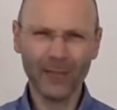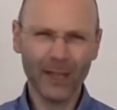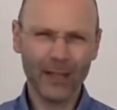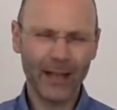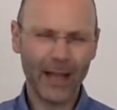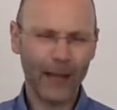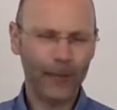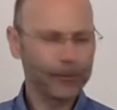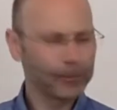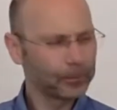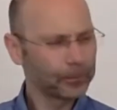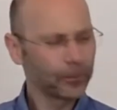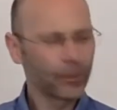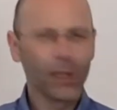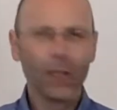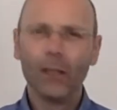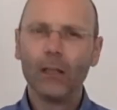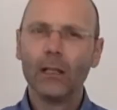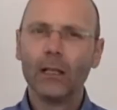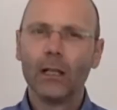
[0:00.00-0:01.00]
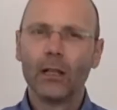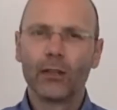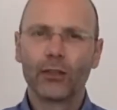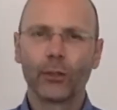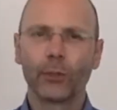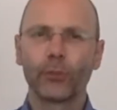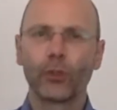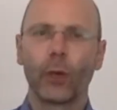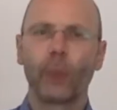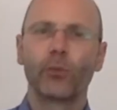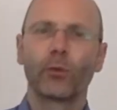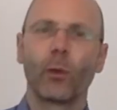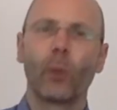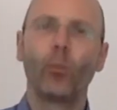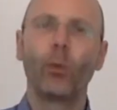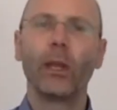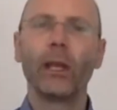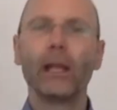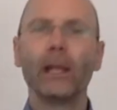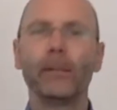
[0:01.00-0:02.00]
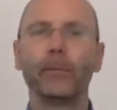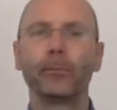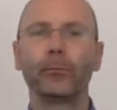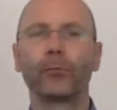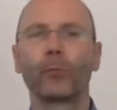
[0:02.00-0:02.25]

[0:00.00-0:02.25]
Now, sometimes when we